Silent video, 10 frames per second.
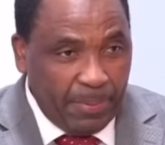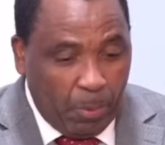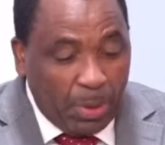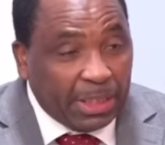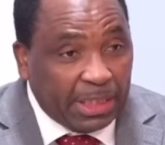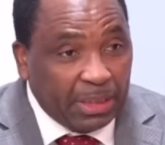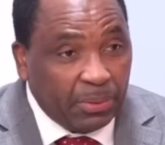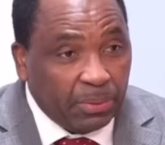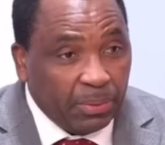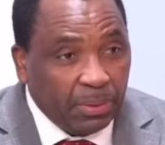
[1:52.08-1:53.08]
What did he
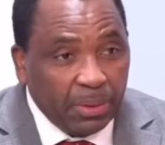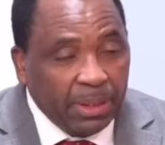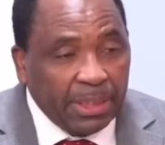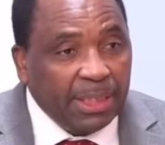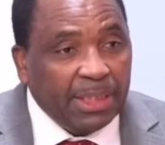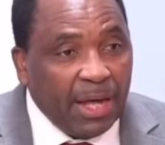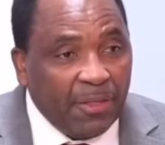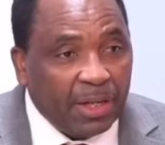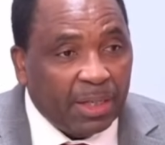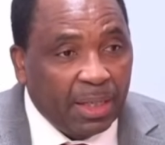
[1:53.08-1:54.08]
do? He did
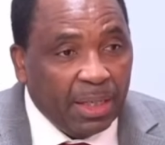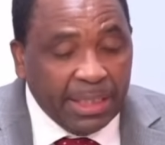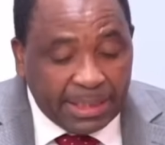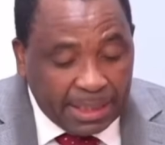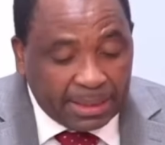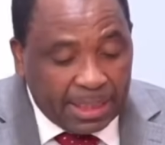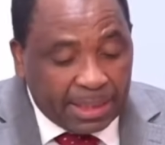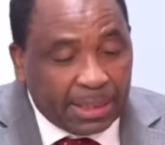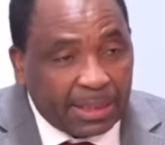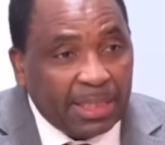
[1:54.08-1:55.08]
nothing. He just
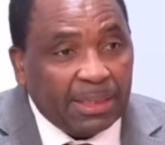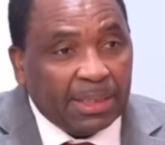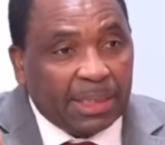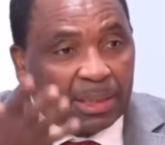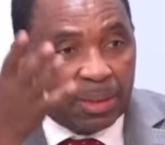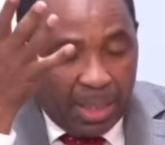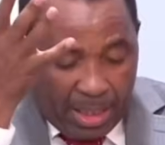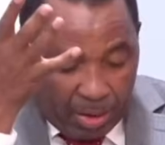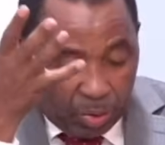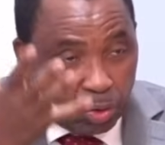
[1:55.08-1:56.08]
exercised his
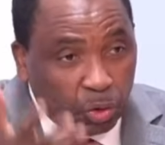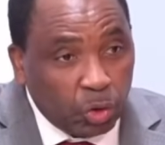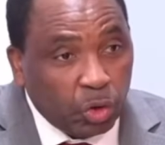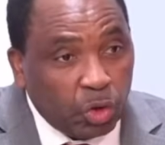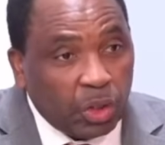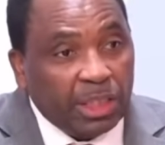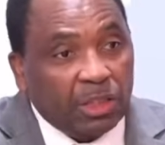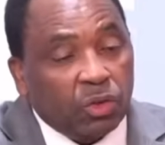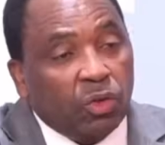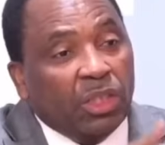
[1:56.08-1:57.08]
constitutional right
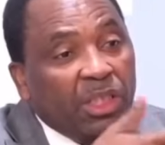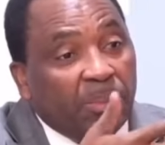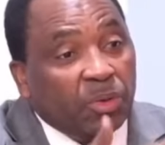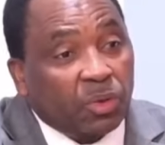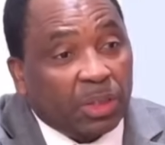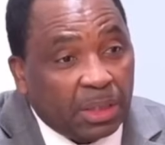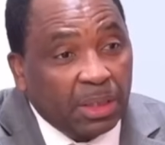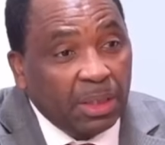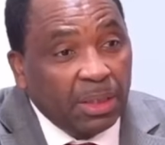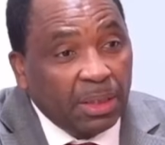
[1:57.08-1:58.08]
to go and demonstrate
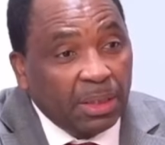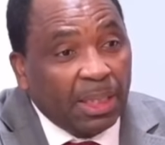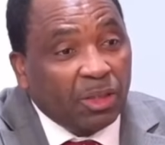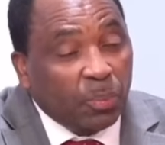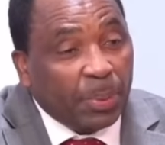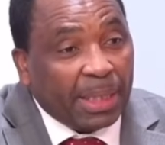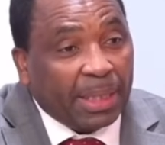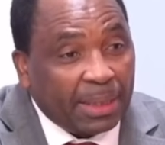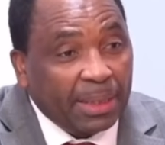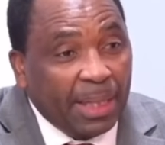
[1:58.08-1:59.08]
and to
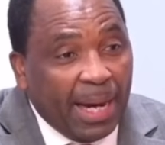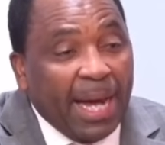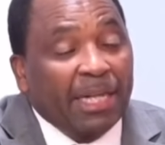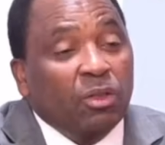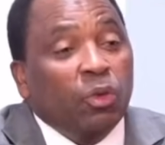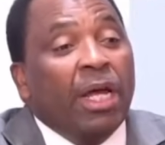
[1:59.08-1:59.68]
picket and to